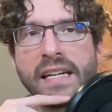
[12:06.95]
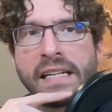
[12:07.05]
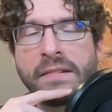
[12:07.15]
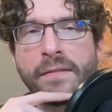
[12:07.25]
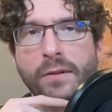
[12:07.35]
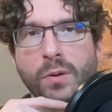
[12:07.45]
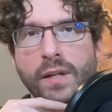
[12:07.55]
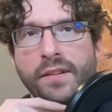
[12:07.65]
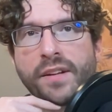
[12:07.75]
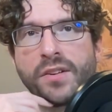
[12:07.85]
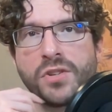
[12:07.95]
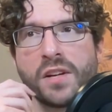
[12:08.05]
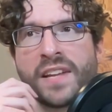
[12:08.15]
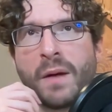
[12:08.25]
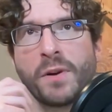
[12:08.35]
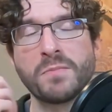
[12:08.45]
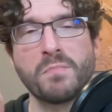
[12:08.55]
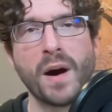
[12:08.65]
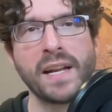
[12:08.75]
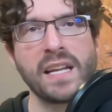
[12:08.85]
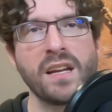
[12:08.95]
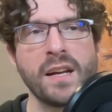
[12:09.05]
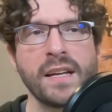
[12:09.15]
influence and just how much money